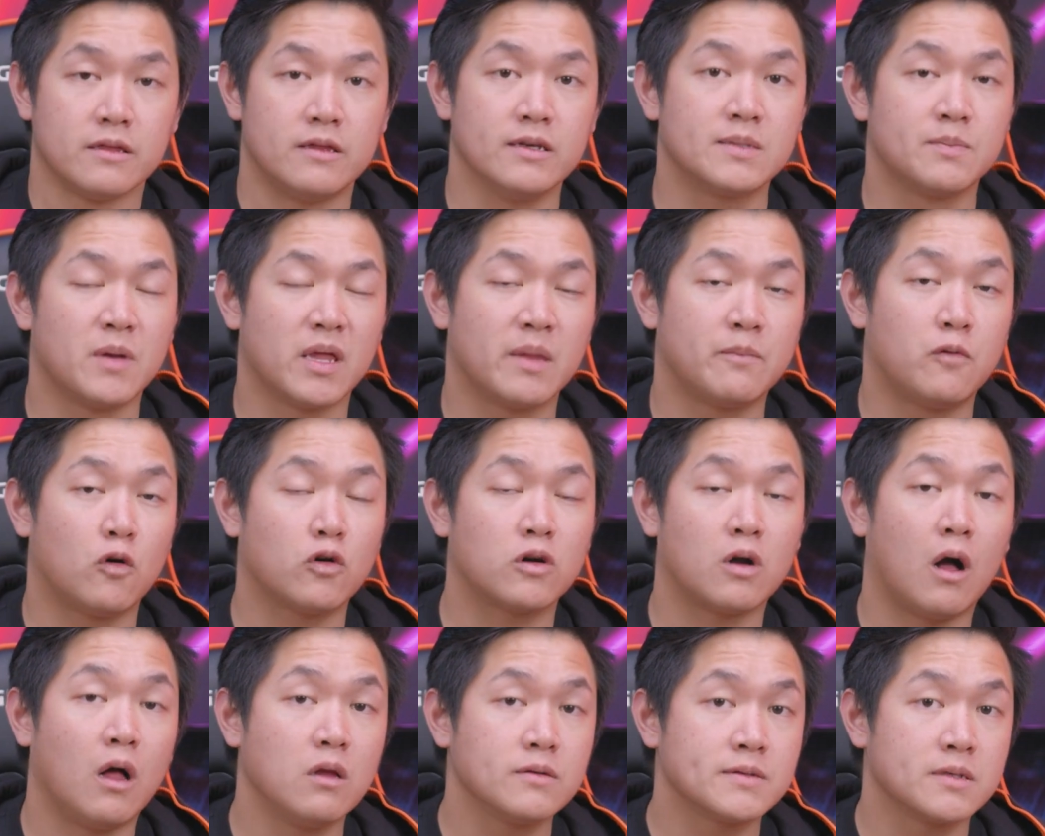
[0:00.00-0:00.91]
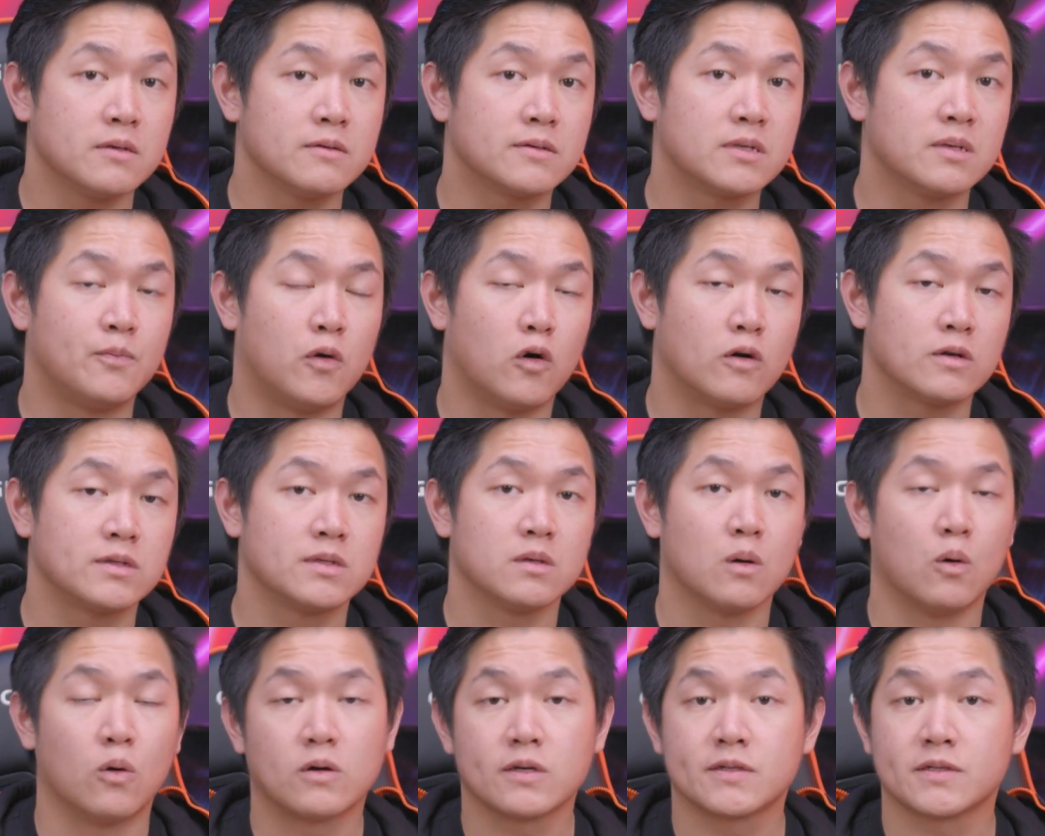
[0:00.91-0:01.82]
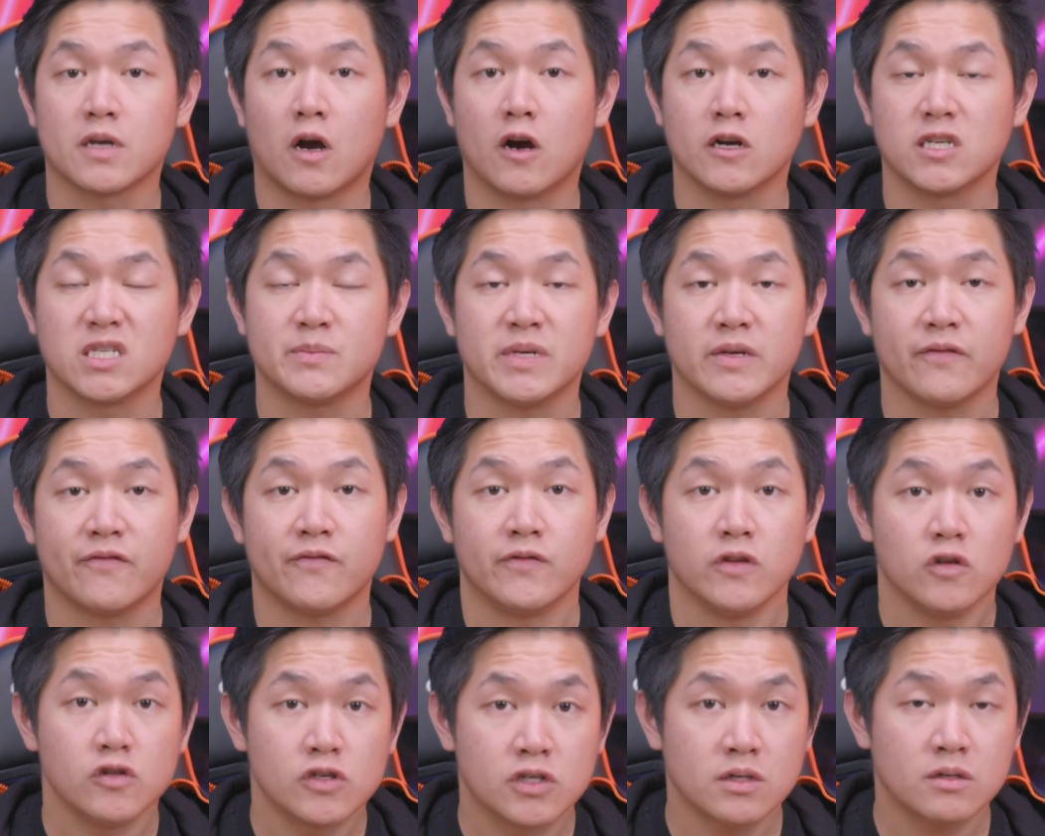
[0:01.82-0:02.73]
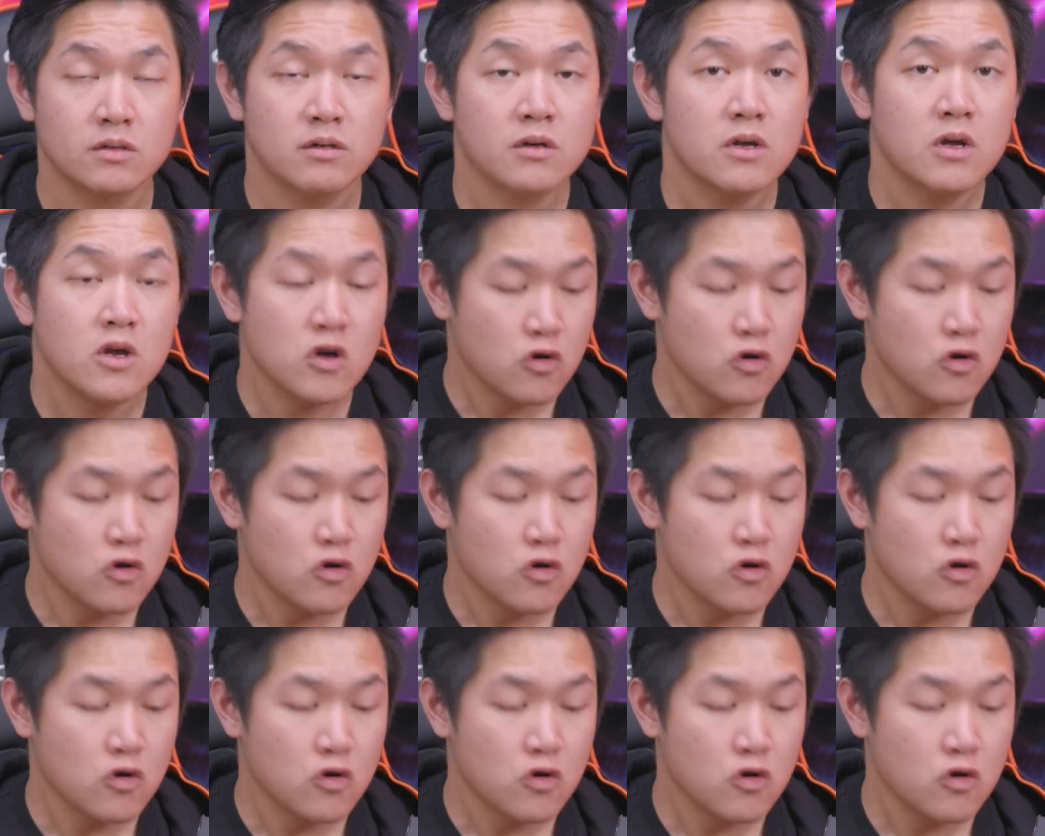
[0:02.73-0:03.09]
This motherboard also supports AORUS RGB Fusion,